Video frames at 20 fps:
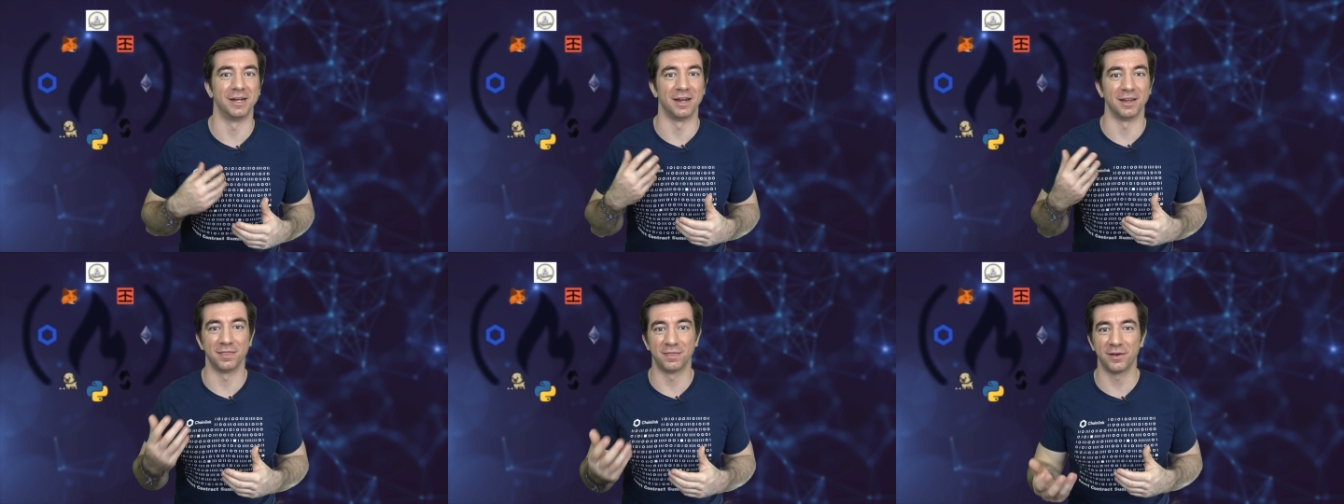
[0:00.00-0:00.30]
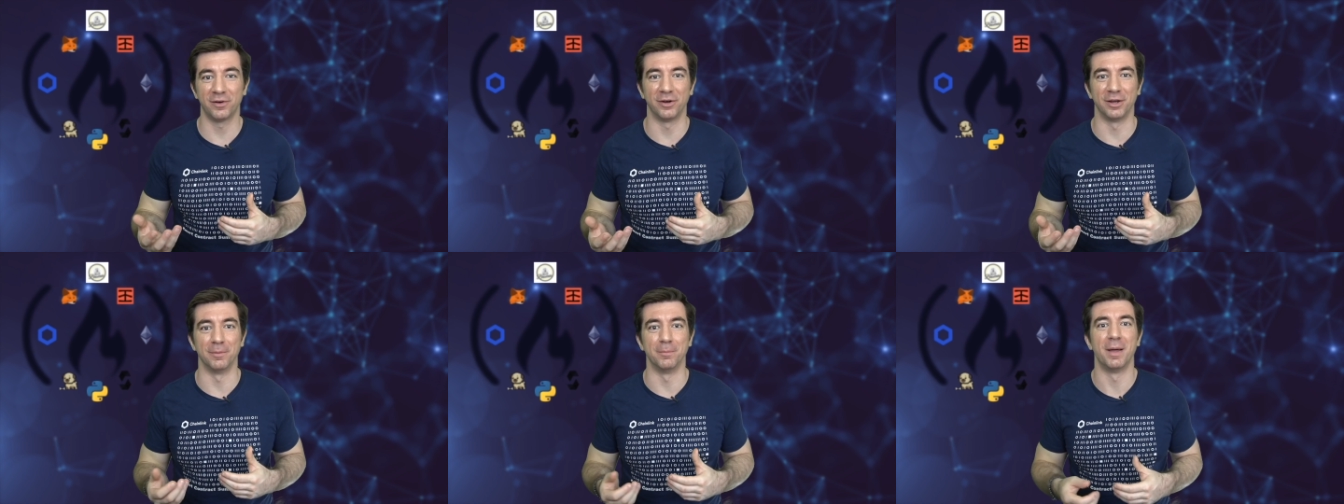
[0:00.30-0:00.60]
and
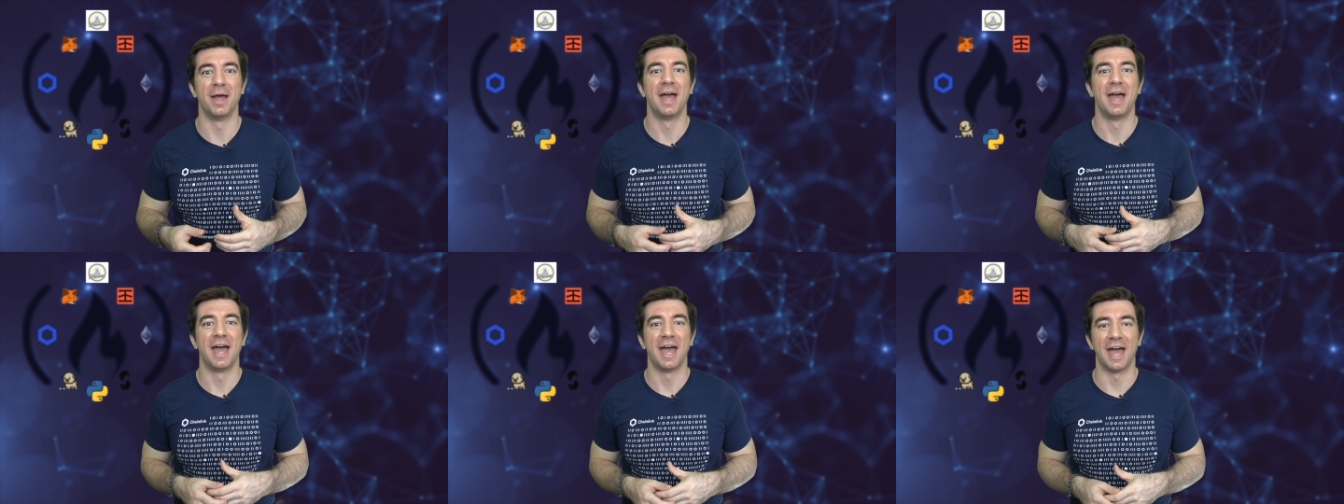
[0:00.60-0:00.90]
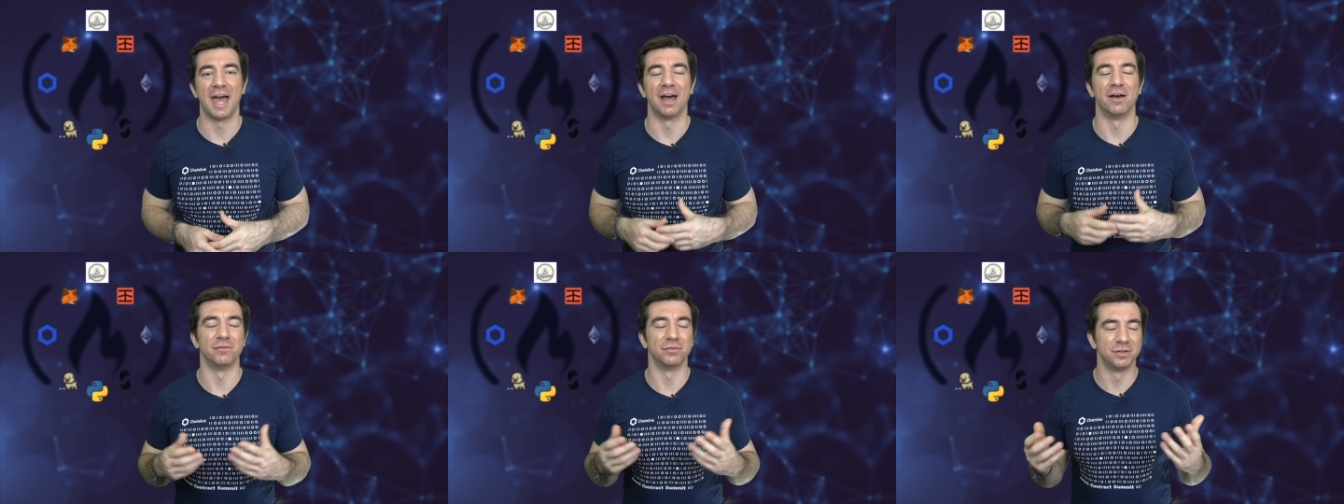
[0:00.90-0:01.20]
Ethereum
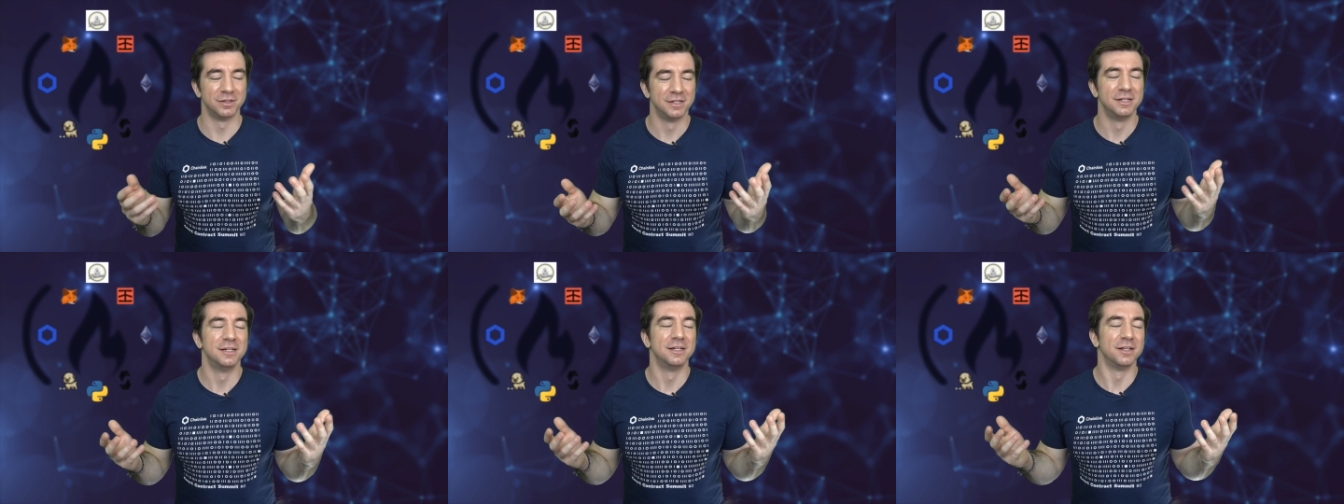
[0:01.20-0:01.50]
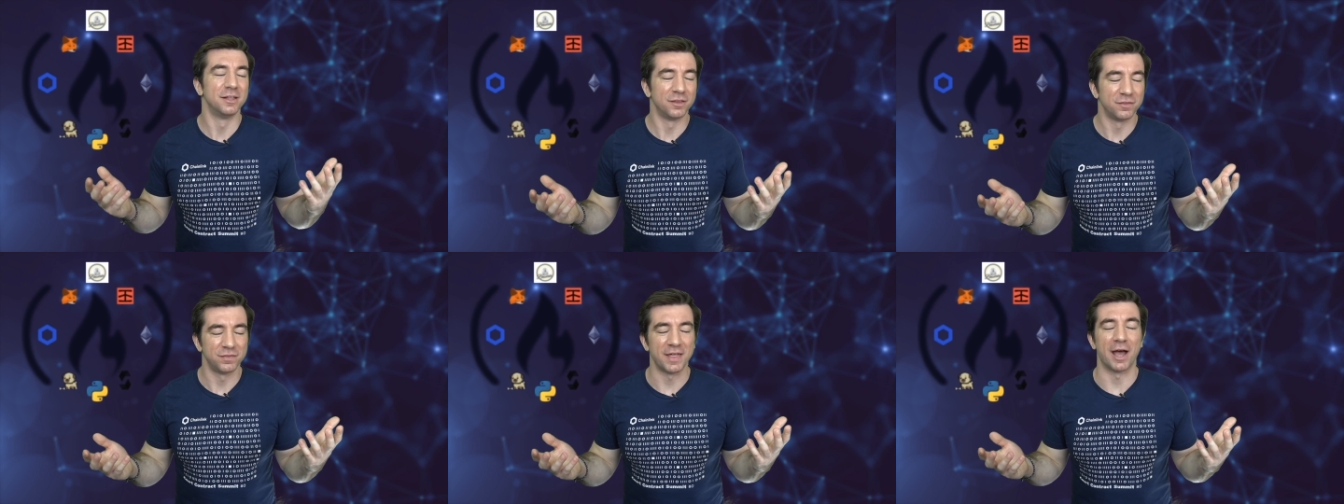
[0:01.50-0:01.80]
have
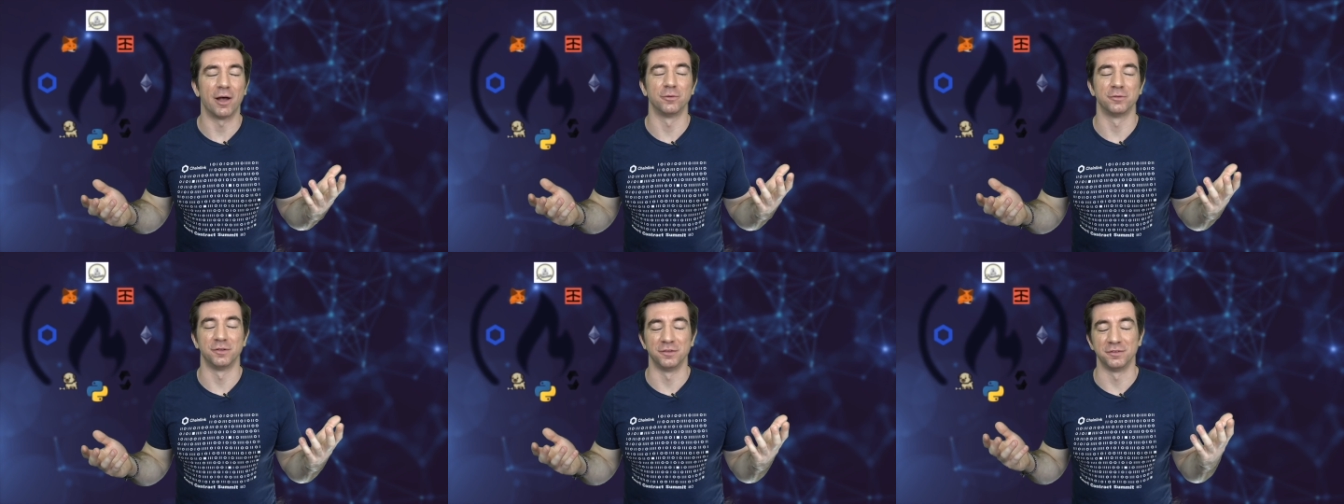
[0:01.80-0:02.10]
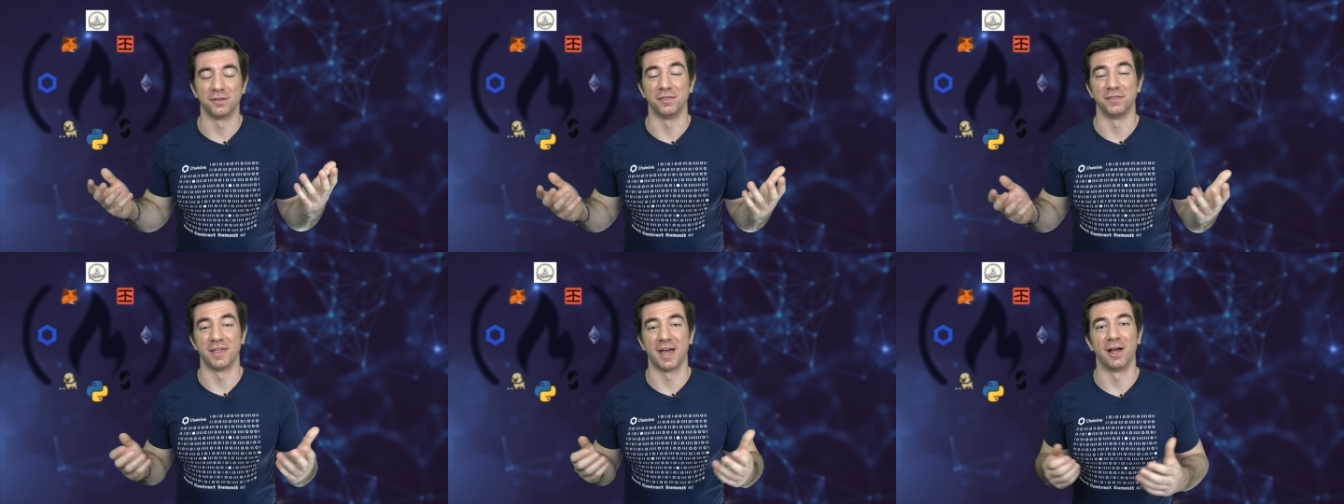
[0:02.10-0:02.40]
thousands
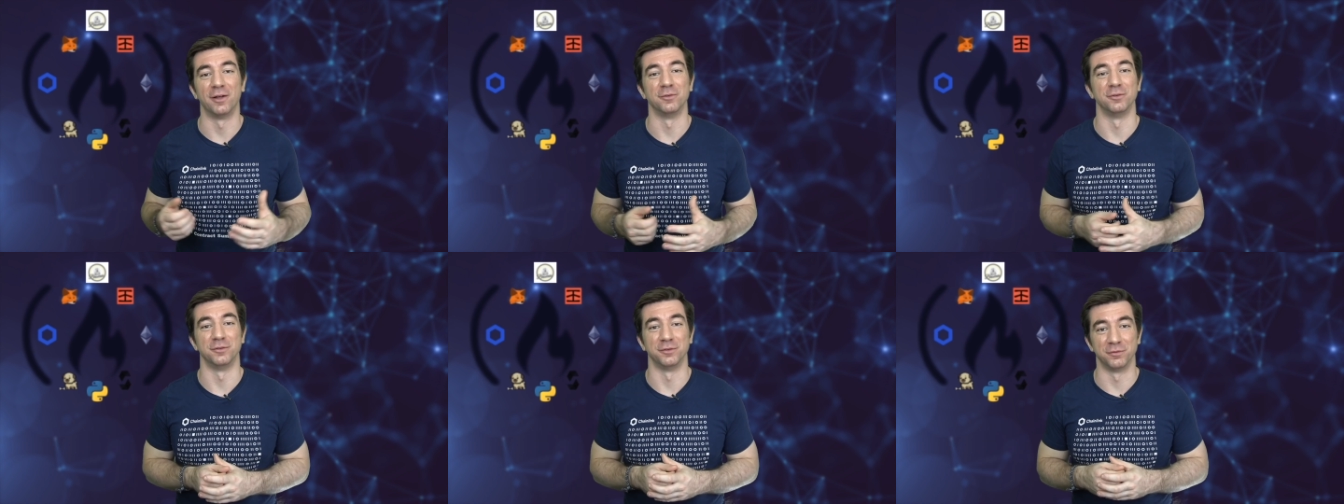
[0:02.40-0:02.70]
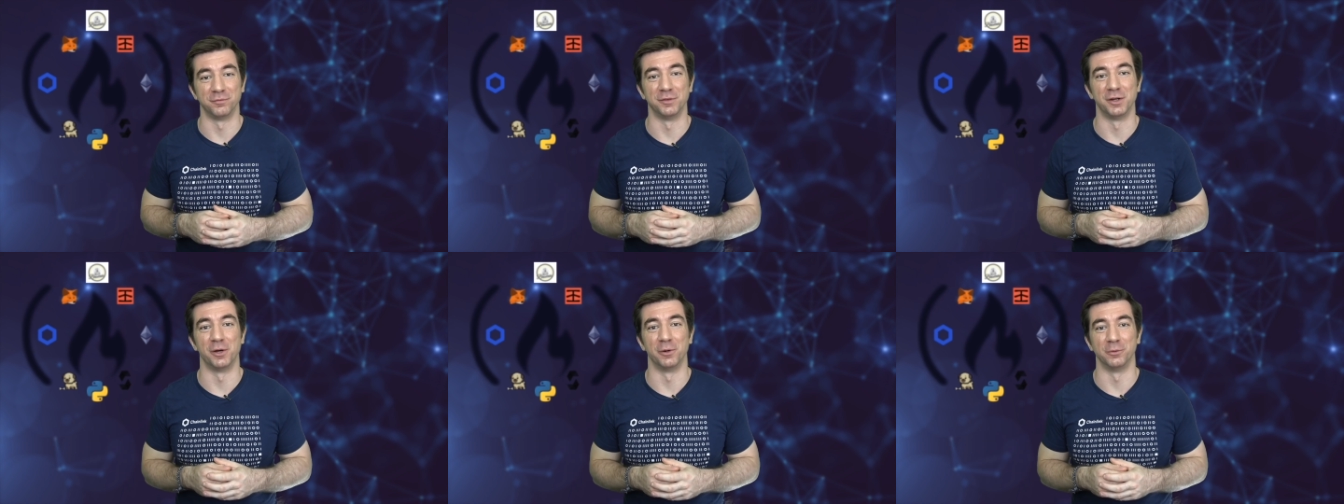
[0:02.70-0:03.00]
and thousands
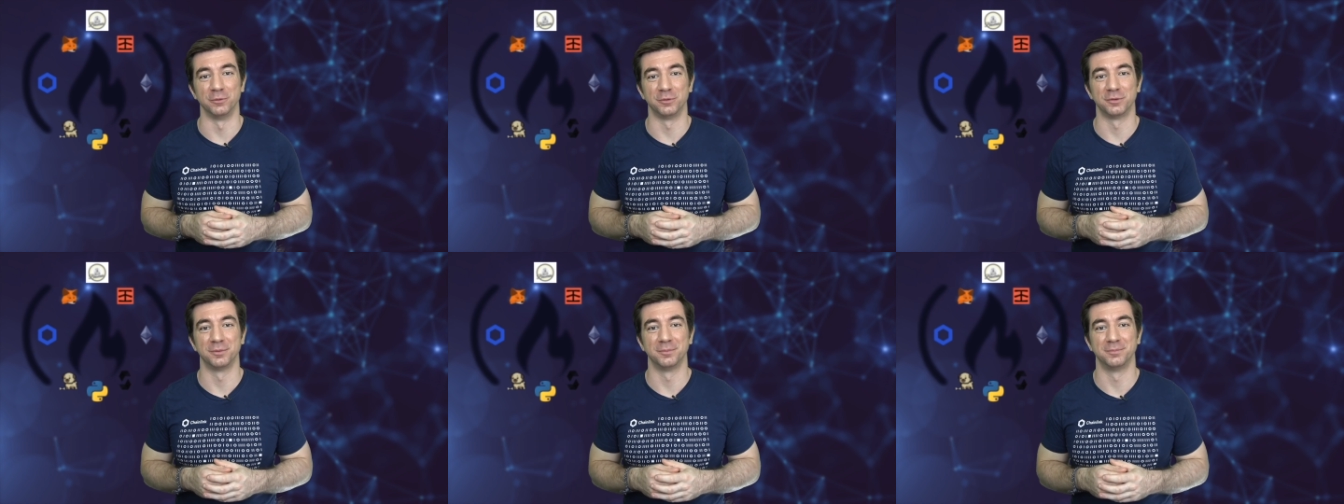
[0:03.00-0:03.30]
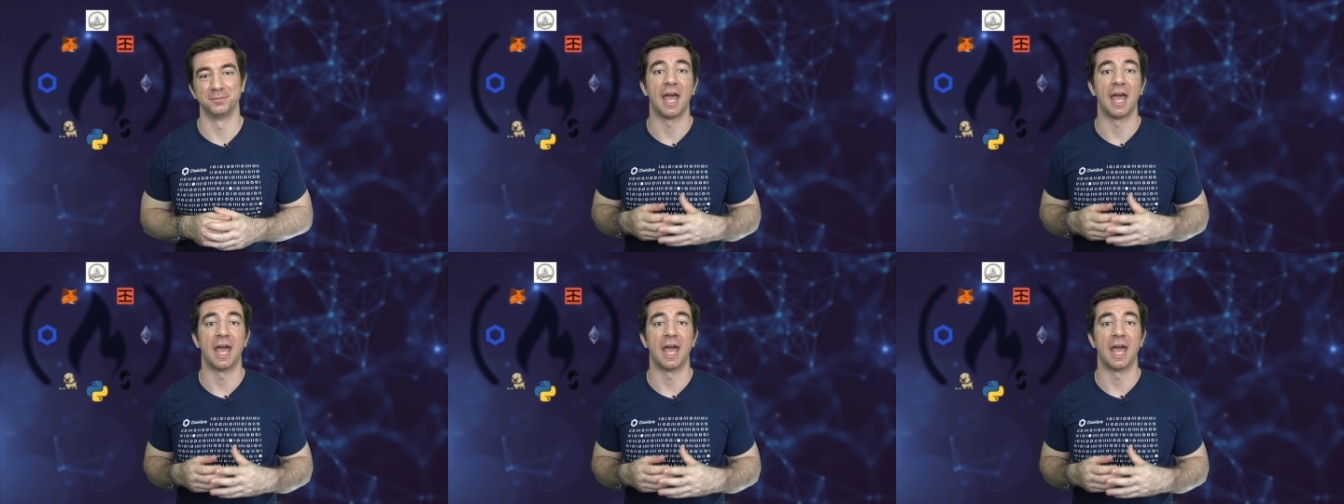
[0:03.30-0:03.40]
of nodes.